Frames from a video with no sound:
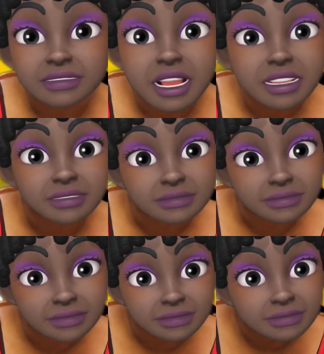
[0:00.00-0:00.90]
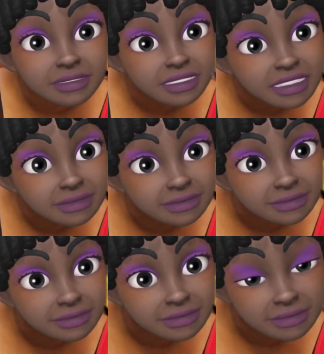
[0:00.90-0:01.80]
titled The Mother
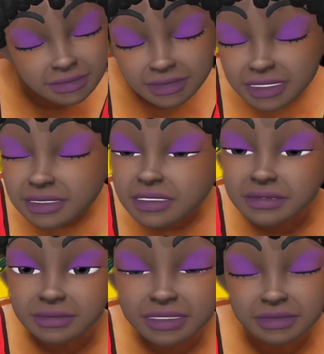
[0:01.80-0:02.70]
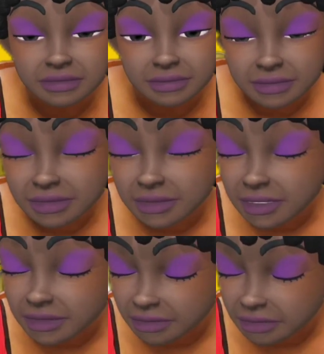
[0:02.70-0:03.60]
Effort" and the Original Mother
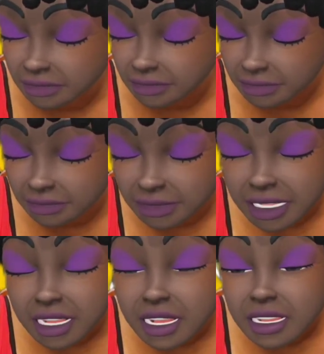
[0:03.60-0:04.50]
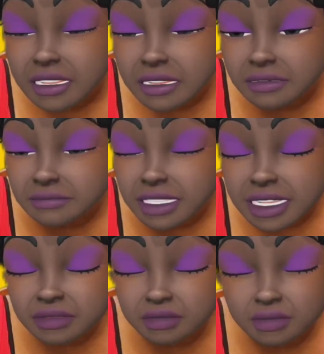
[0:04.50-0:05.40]
Effort, on
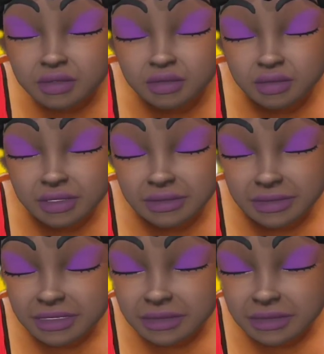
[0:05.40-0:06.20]
page 121,